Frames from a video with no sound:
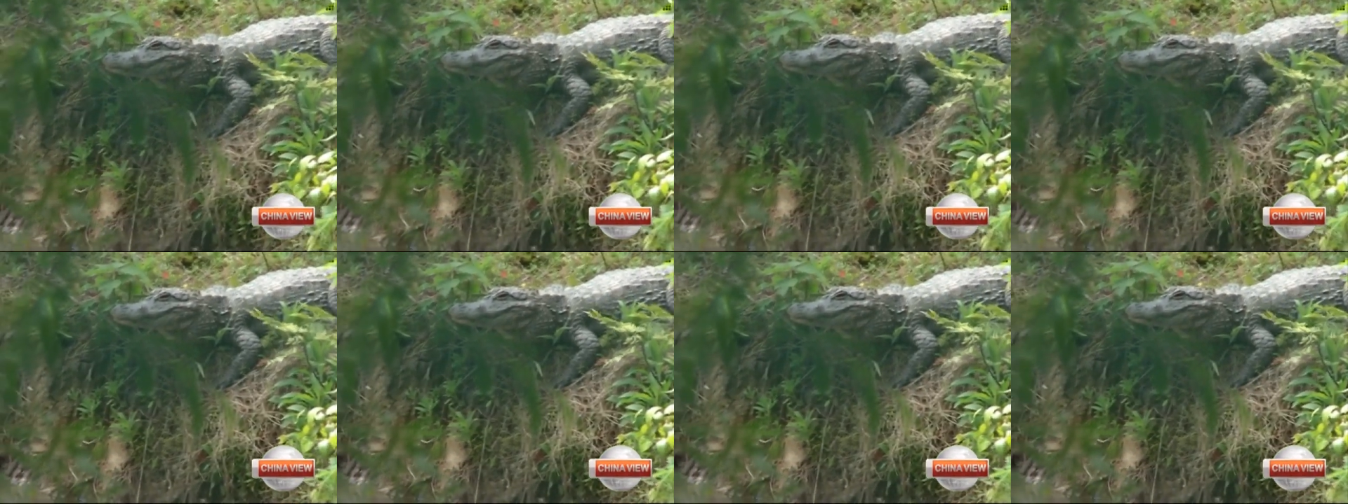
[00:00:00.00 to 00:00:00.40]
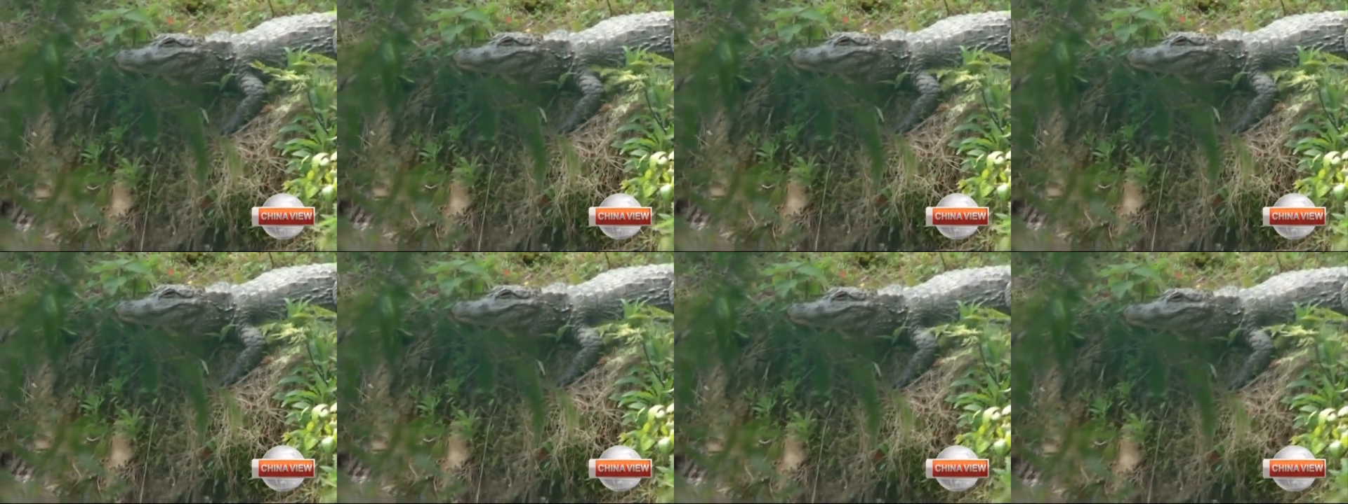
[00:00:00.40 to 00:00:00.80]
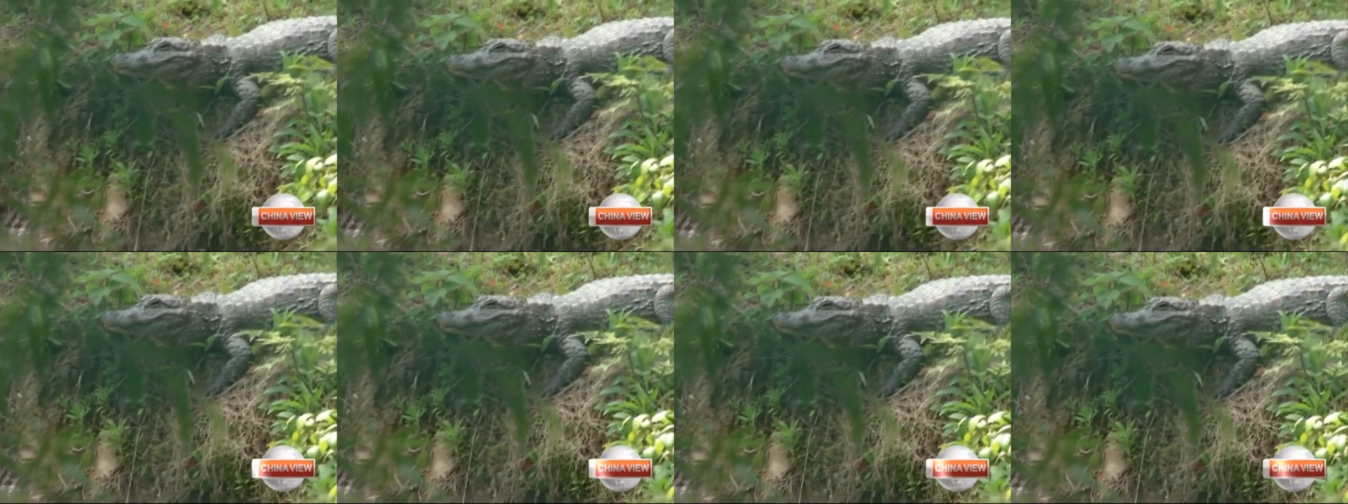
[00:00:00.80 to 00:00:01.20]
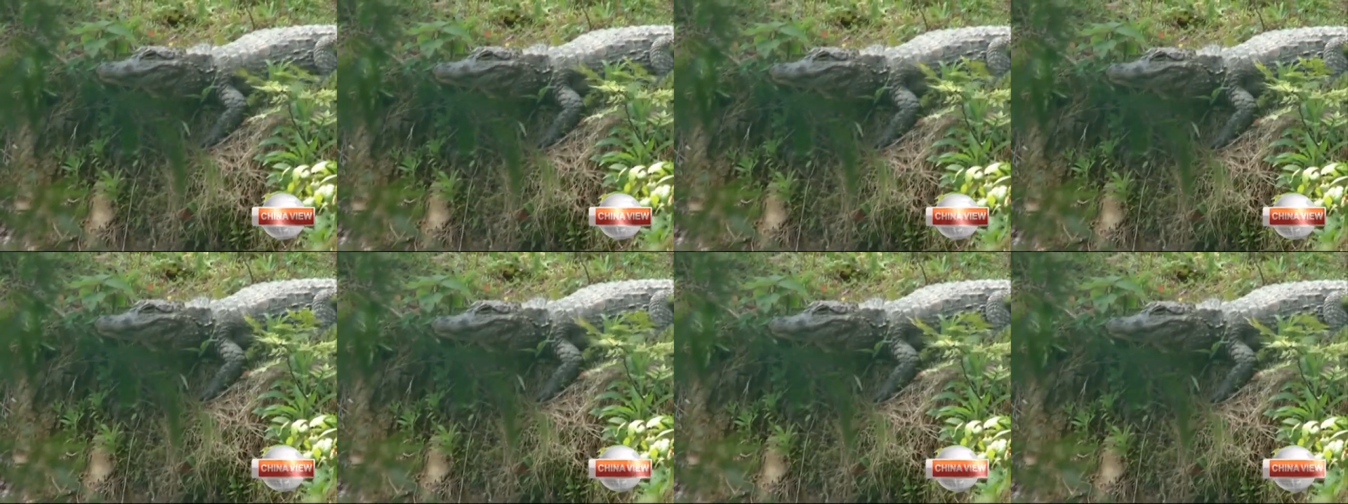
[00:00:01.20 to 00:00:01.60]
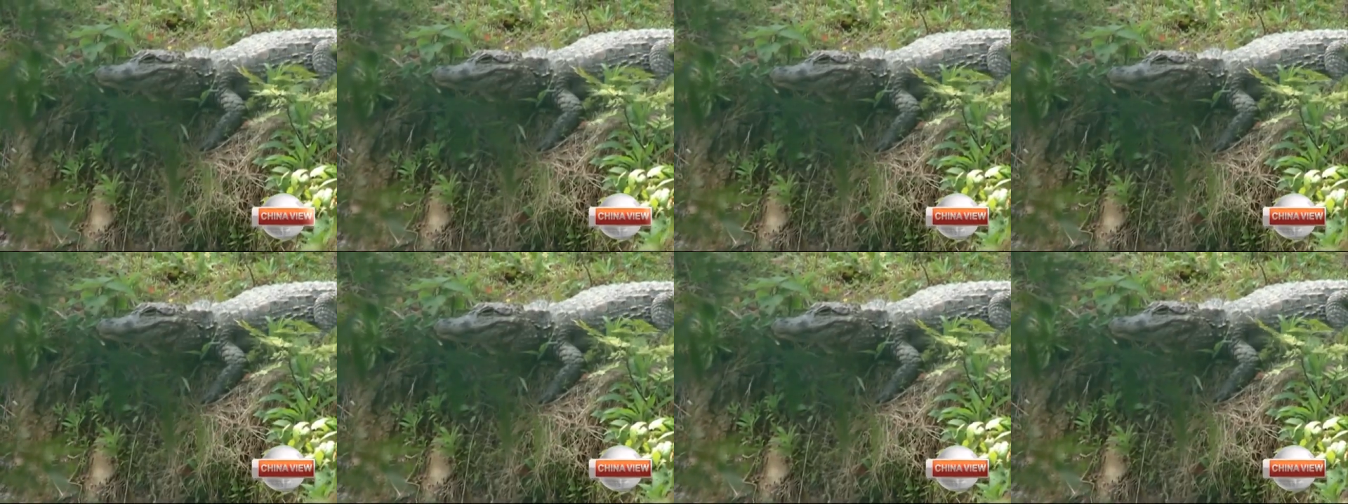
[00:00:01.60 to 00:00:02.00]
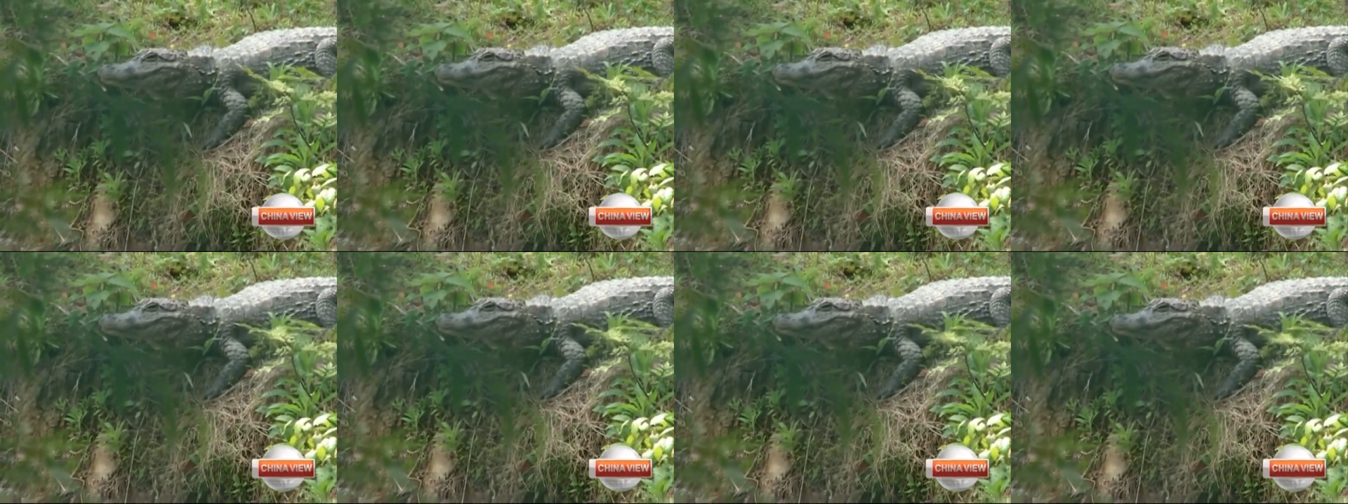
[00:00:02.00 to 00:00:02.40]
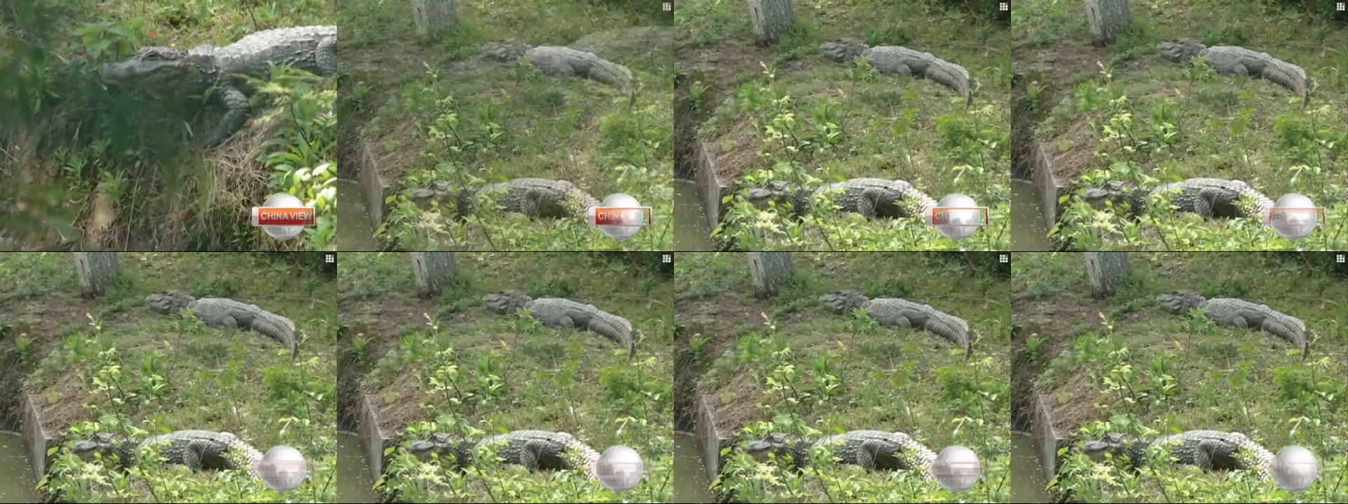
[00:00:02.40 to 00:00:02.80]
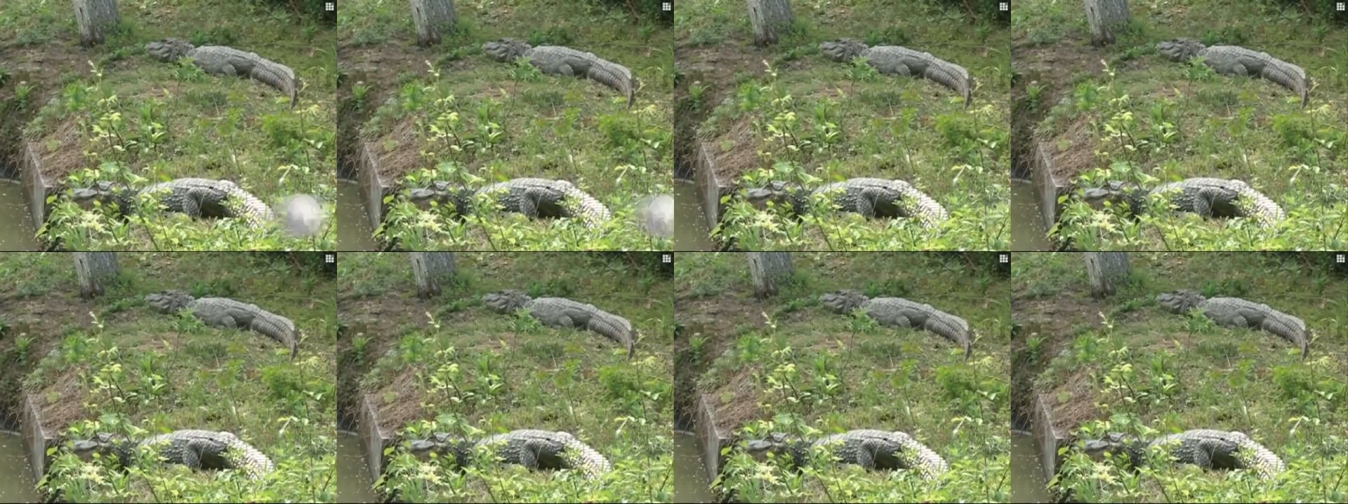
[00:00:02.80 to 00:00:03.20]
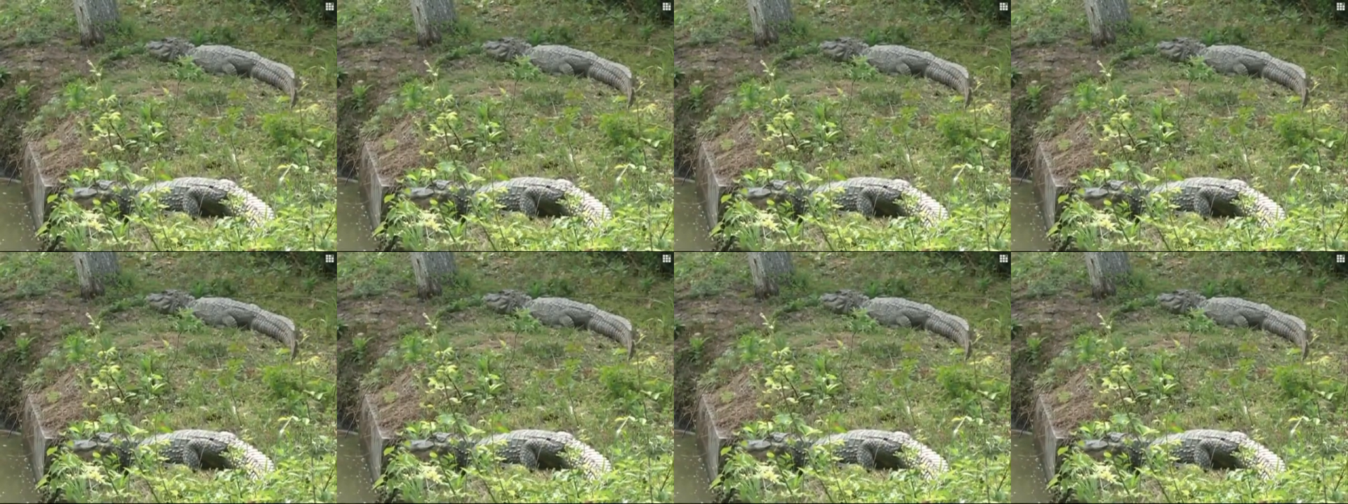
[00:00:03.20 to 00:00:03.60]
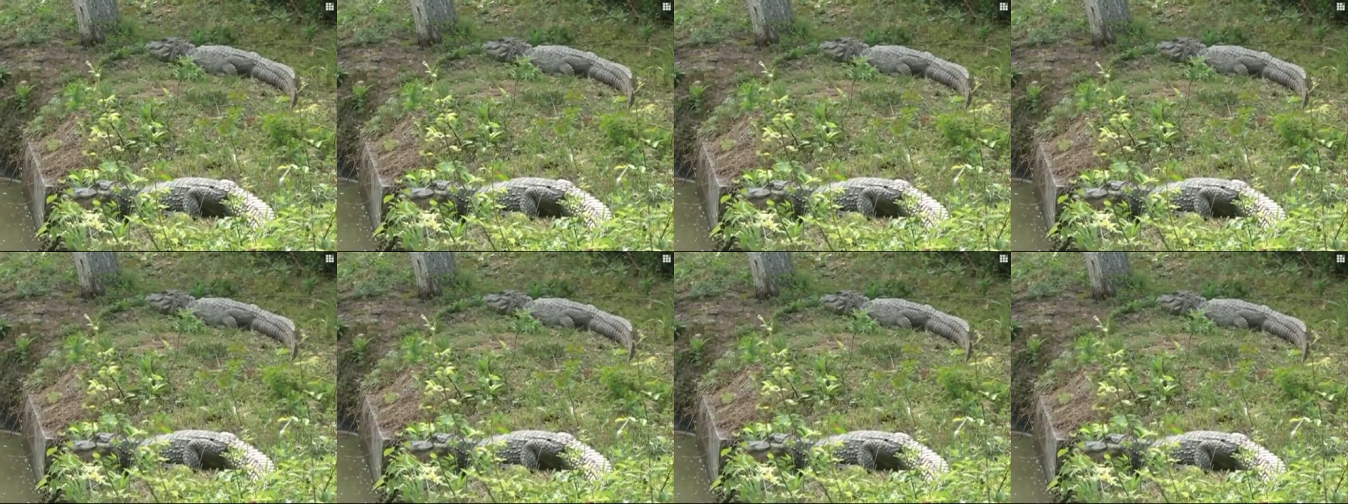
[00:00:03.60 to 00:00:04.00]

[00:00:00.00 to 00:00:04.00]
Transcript: Nobody's mouth can be seen.